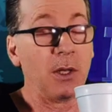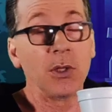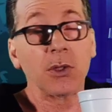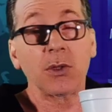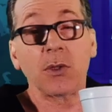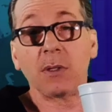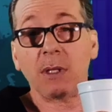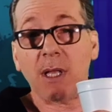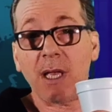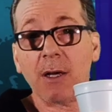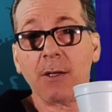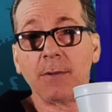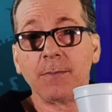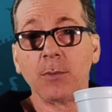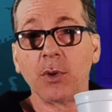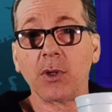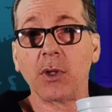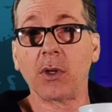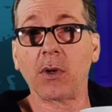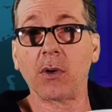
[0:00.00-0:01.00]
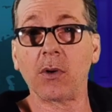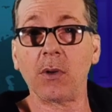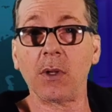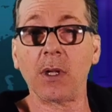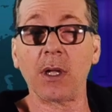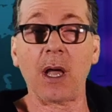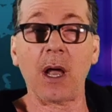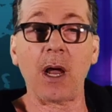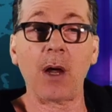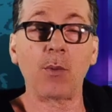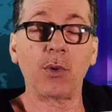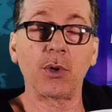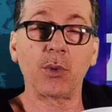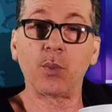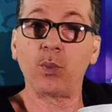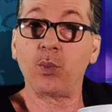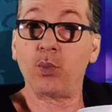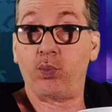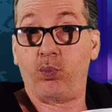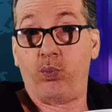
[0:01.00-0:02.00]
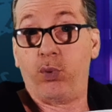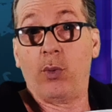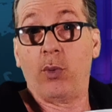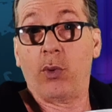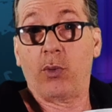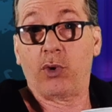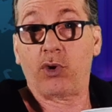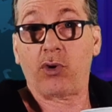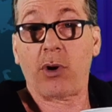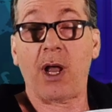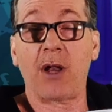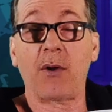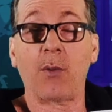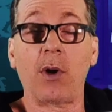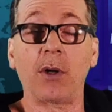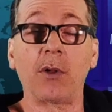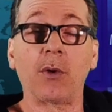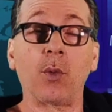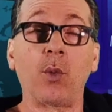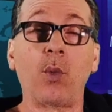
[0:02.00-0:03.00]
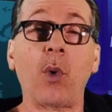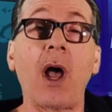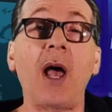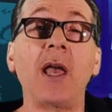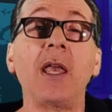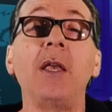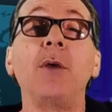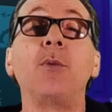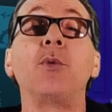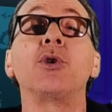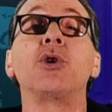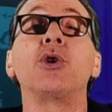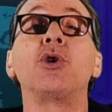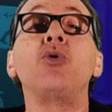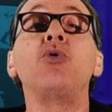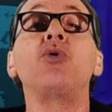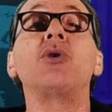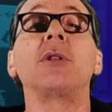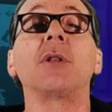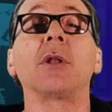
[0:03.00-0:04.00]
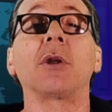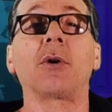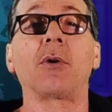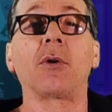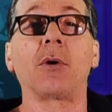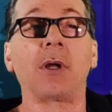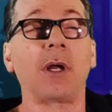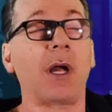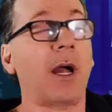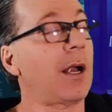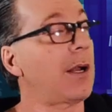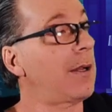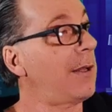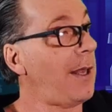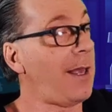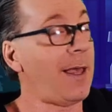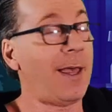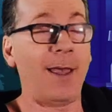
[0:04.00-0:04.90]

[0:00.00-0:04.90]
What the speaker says: So now with the curling iron, we were trying to wonder why he was using the curling iron.